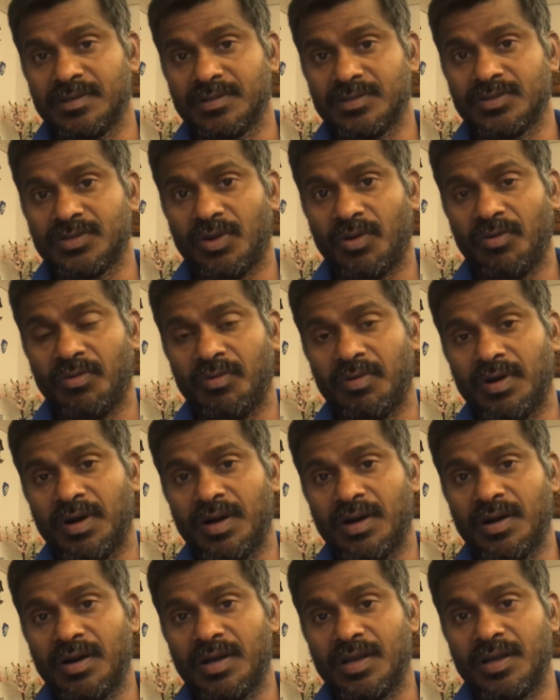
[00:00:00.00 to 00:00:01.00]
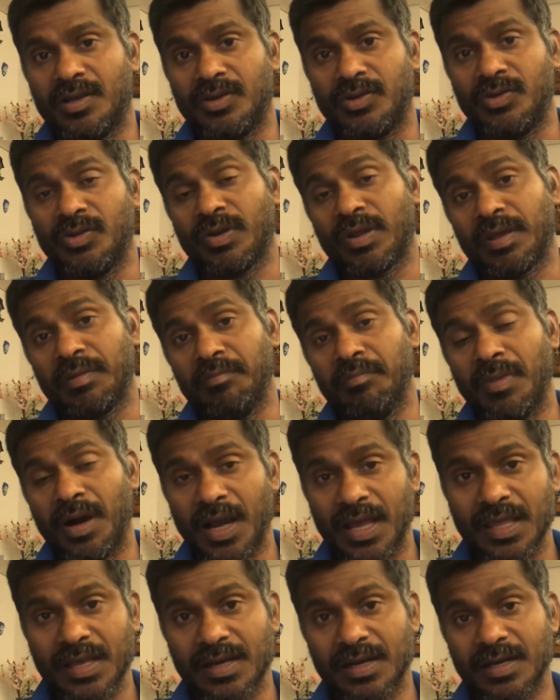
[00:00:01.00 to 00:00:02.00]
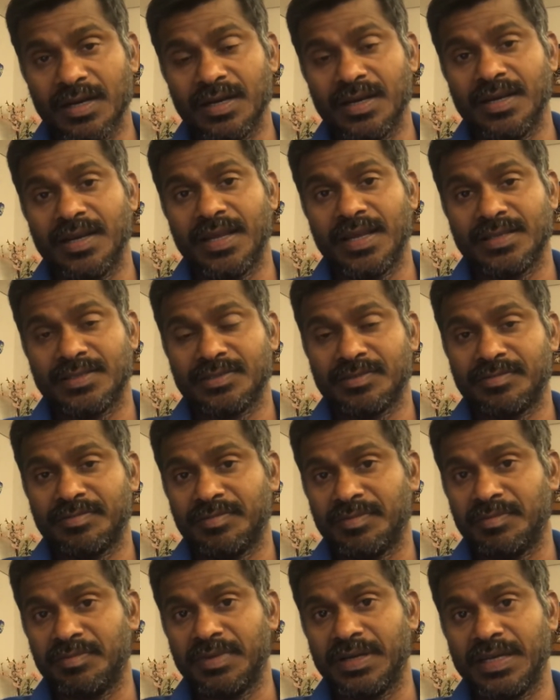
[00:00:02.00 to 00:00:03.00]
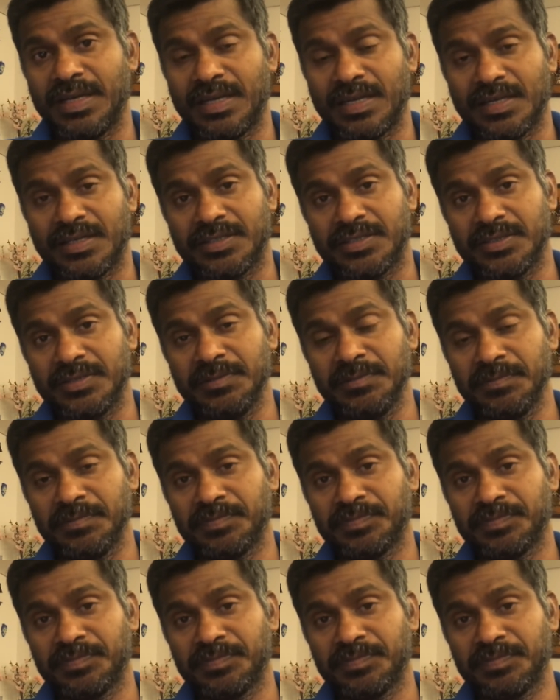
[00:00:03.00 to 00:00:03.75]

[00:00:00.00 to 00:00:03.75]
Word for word: so uh, during my early days of meditation